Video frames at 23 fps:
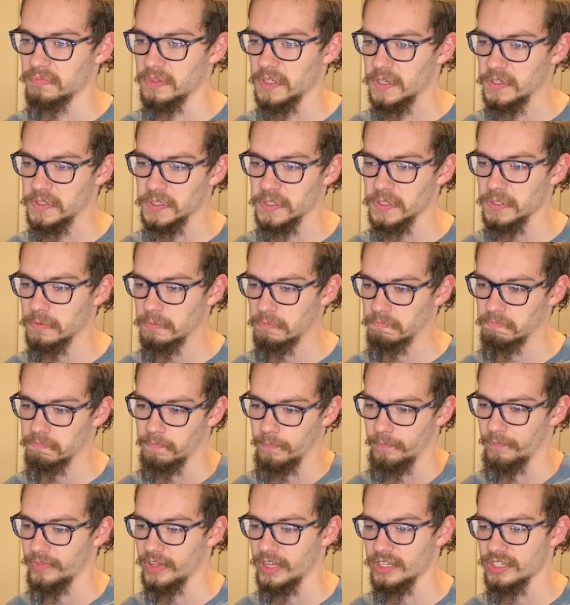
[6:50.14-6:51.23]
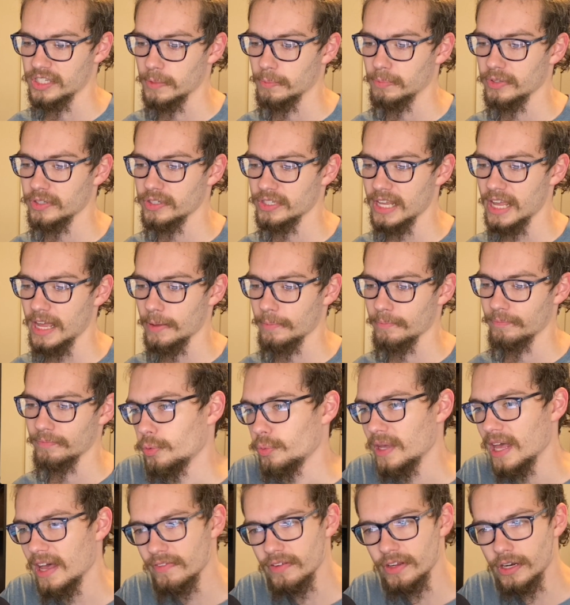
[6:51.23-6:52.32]
It's just as simple as that.
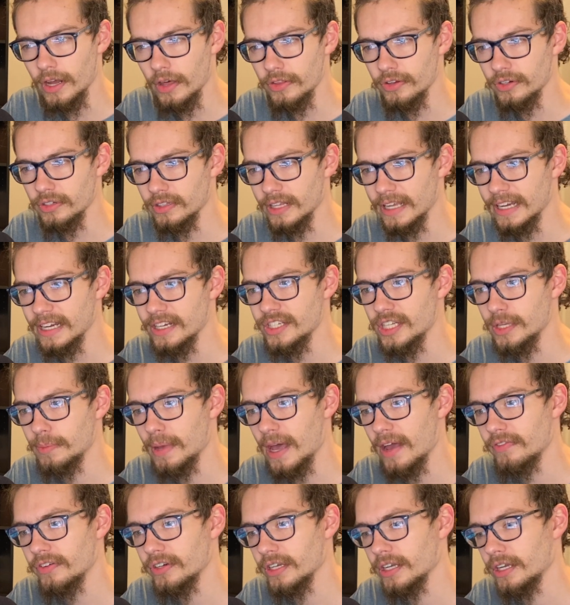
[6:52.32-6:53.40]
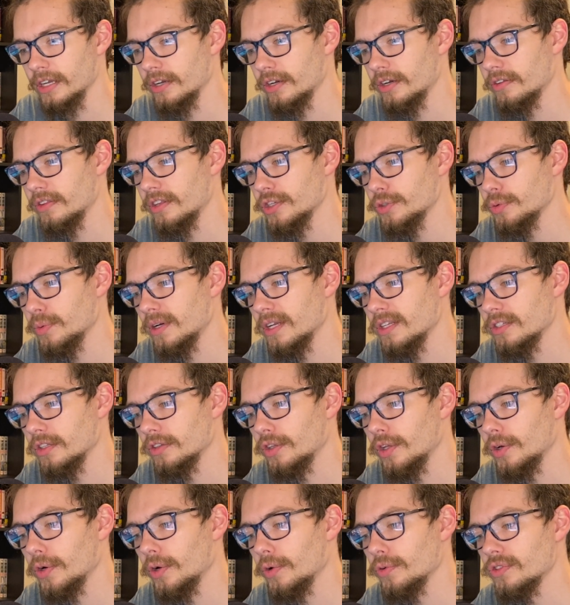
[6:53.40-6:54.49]
We have another Legacy Maverick here. This one is a
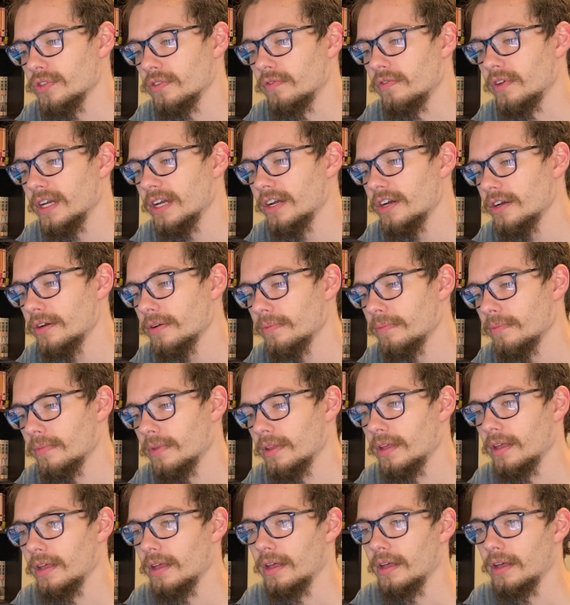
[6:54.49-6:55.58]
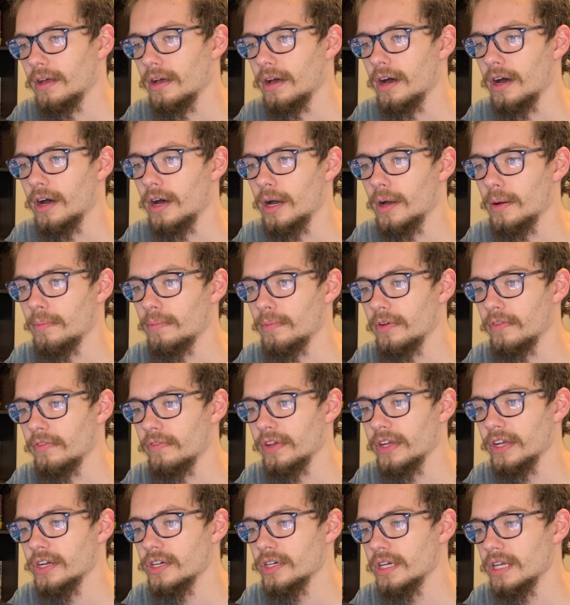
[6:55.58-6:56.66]
Logos Vigor.
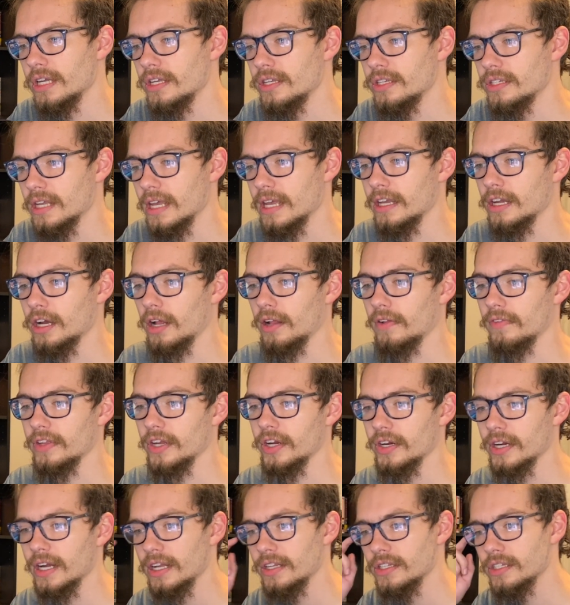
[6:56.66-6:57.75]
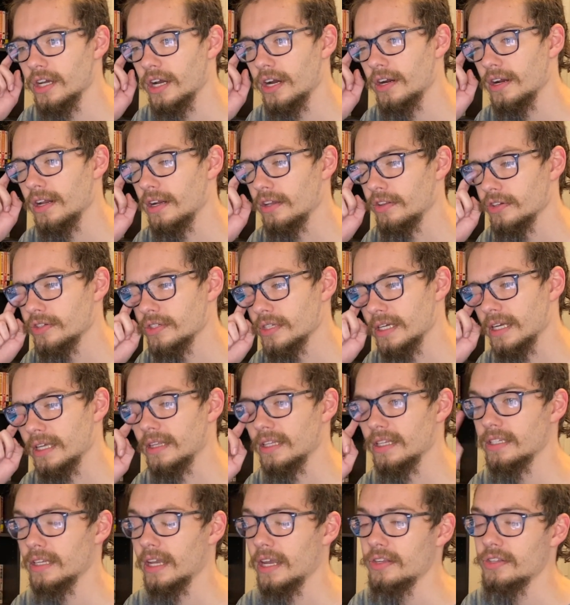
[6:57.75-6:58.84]
Vigor is a Call of the Archons card, and it looks like
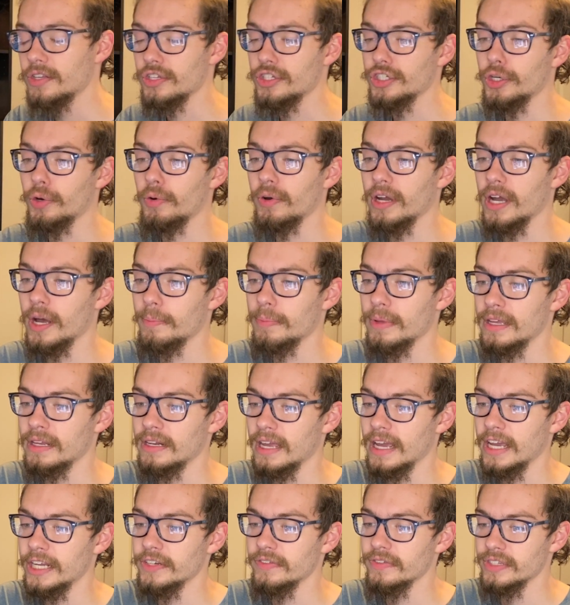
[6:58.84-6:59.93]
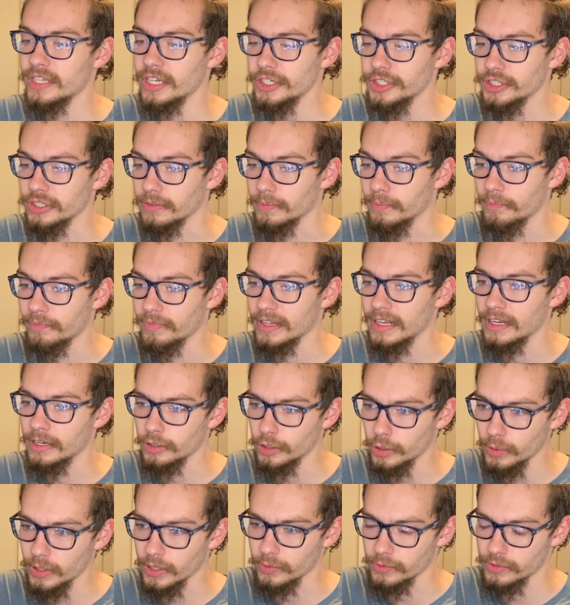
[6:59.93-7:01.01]
in this case it's showing up in Age of Ascension
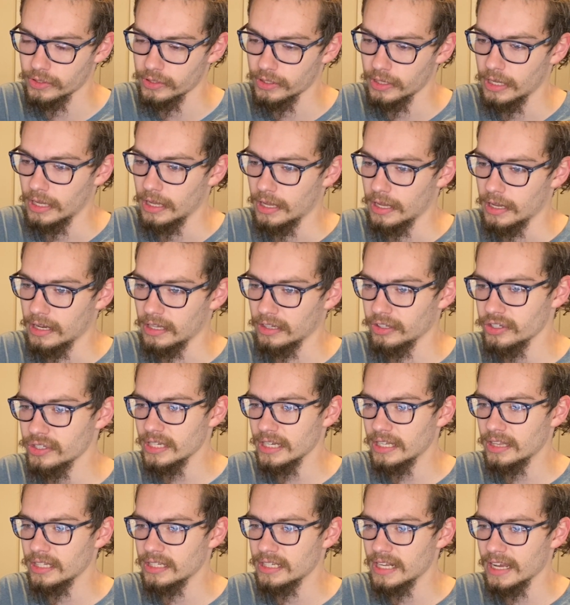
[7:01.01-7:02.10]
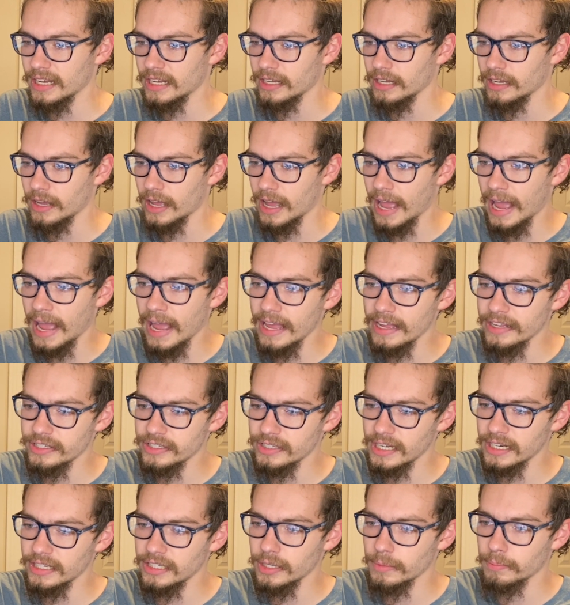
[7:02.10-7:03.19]
in Logos. It like the deck has
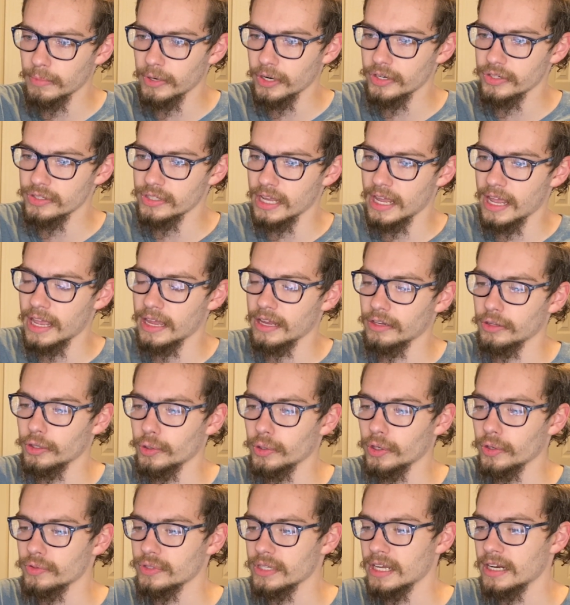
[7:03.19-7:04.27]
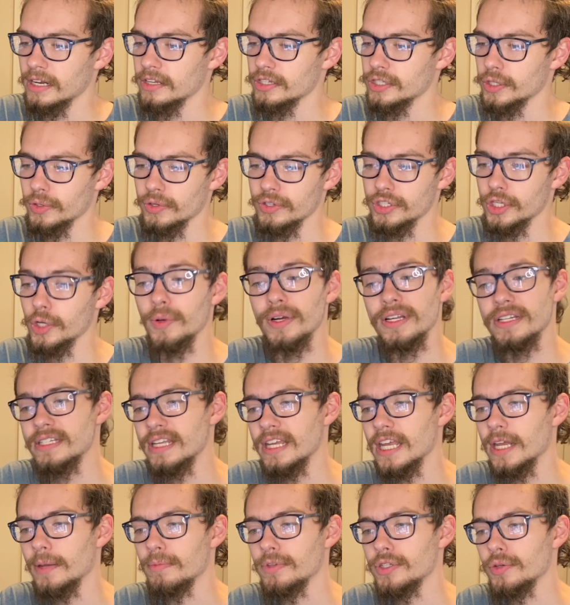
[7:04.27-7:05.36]
Sanctum Mars and Logos in it, so there's no
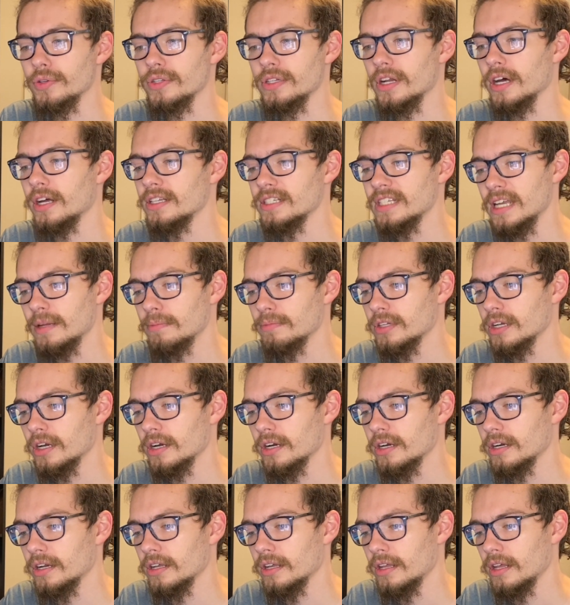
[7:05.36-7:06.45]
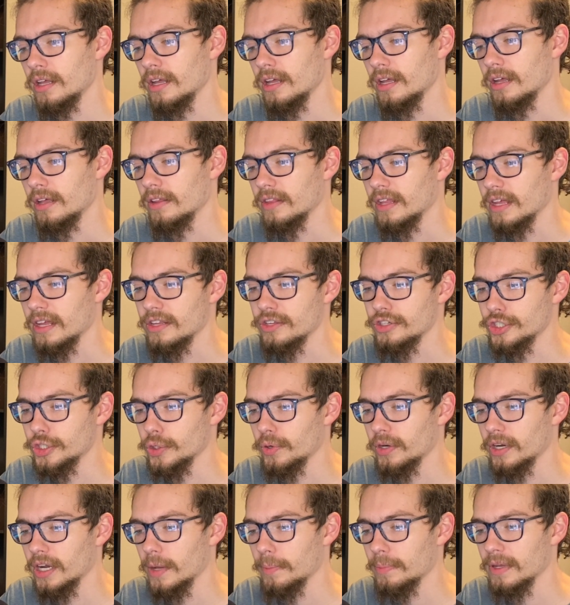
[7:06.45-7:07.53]
Untamed. So it's an Untamed card that is
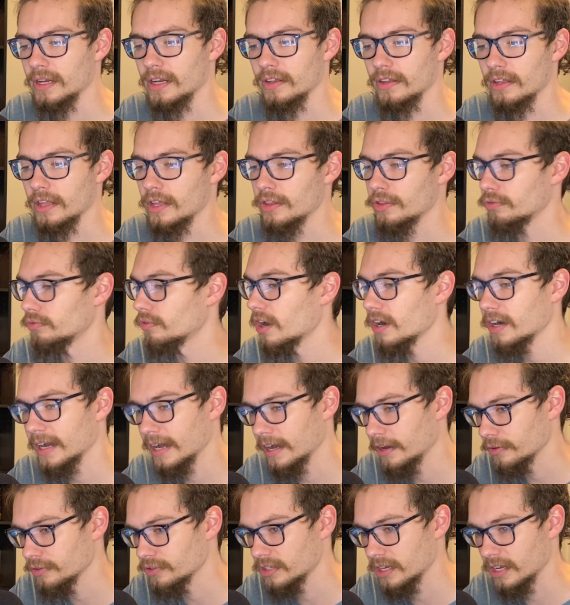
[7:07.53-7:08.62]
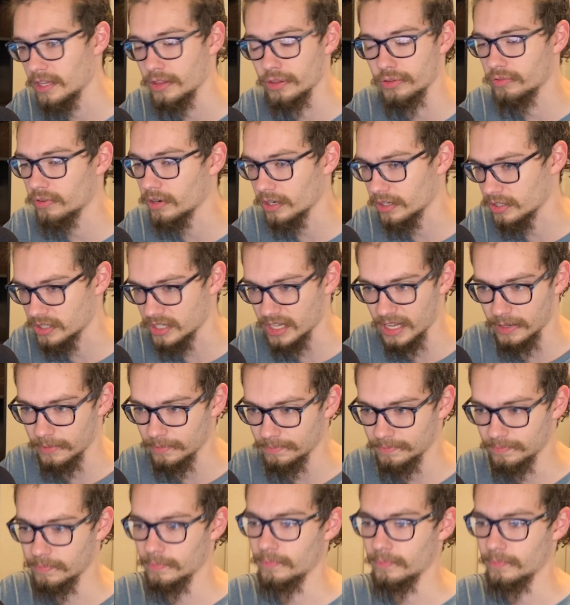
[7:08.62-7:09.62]
showing up in the wrong house in the wrong set.